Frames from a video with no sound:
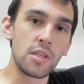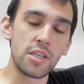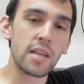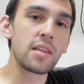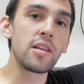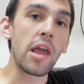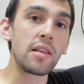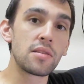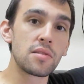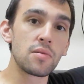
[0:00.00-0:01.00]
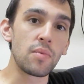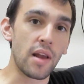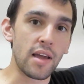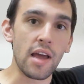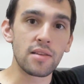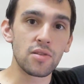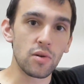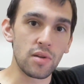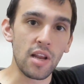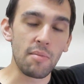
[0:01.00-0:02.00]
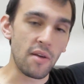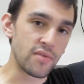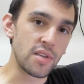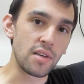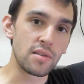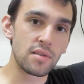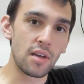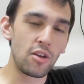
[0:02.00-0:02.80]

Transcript: Check the dates when I got certain MFCs,